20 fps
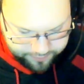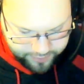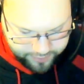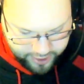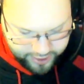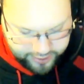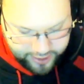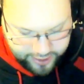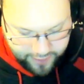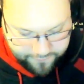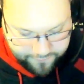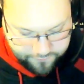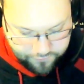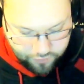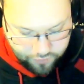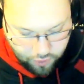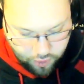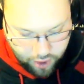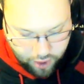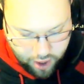It's a
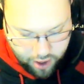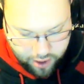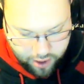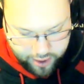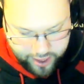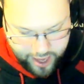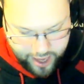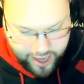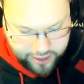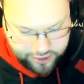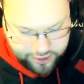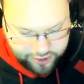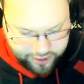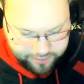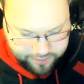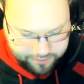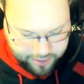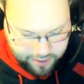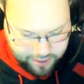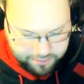full-on... Actually,
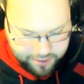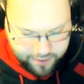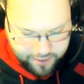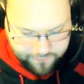it might be a